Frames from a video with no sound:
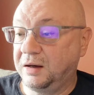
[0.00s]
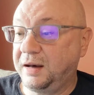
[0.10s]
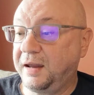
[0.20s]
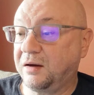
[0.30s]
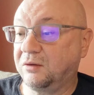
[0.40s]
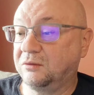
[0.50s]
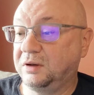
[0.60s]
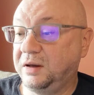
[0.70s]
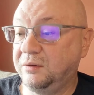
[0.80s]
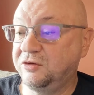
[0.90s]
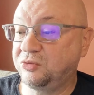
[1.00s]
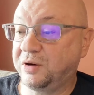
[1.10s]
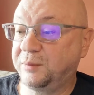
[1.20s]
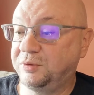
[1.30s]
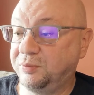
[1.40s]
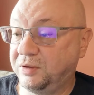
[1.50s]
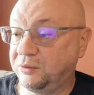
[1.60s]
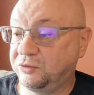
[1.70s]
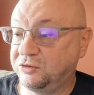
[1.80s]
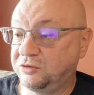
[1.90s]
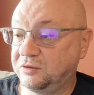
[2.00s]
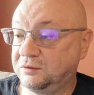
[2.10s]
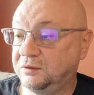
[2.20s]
Now, here is what I propose.